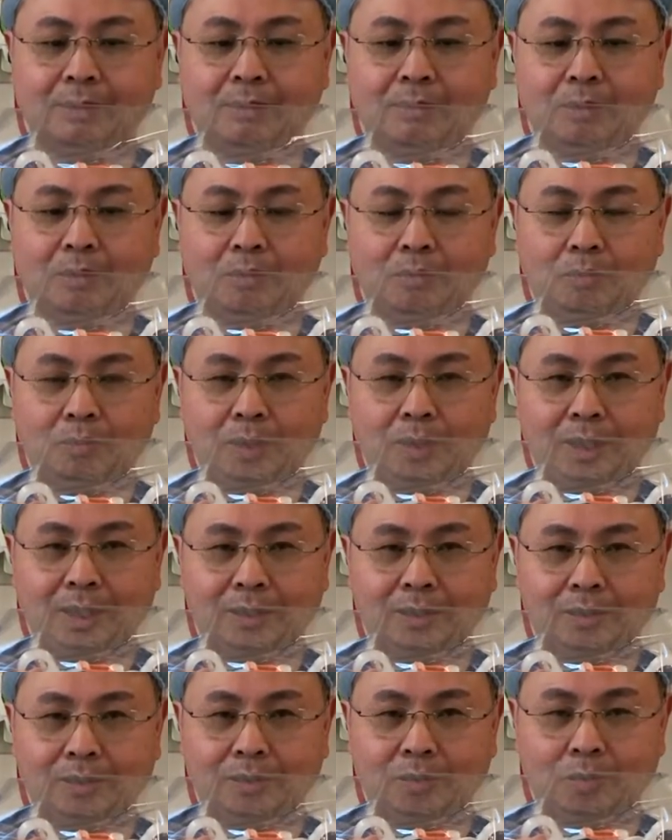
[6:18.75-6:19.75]
But we
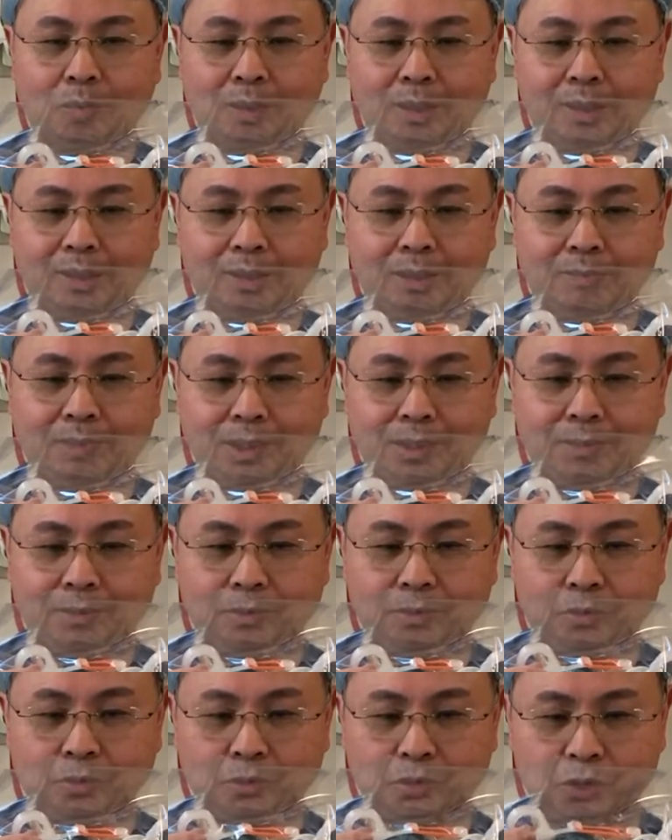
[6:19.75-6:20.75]
actually want it to be able
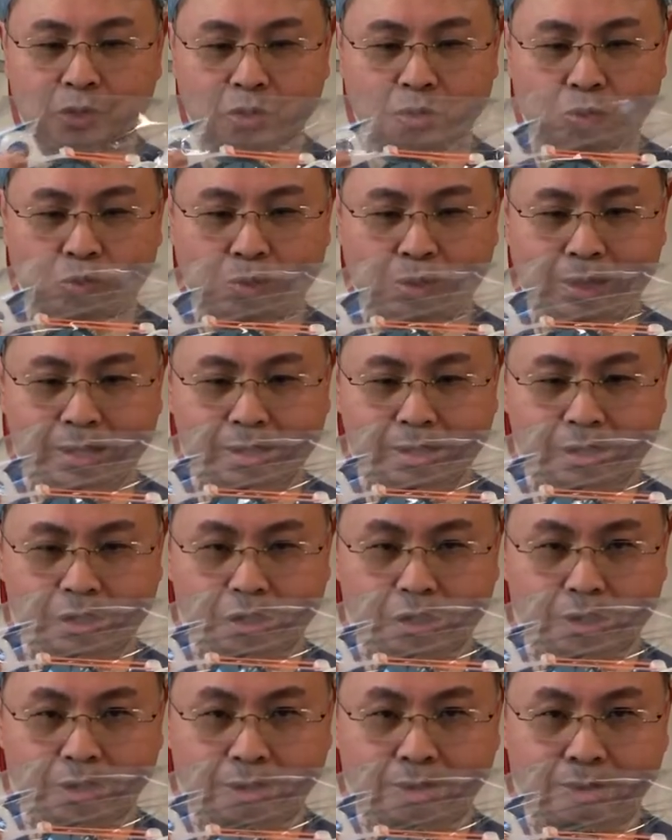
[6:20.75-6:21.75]
to
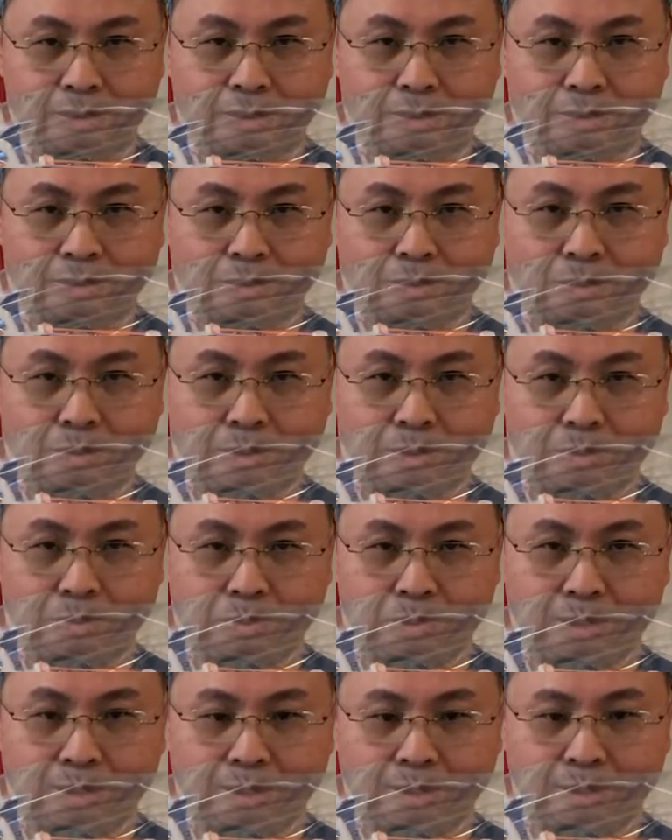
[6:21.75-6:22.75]
stretch when you
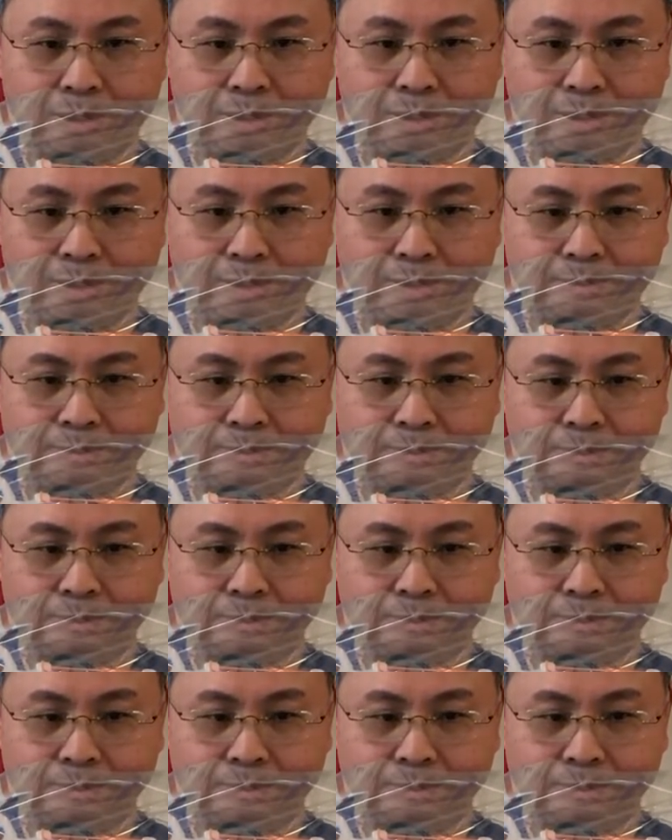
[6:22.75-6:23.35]
put it on your head.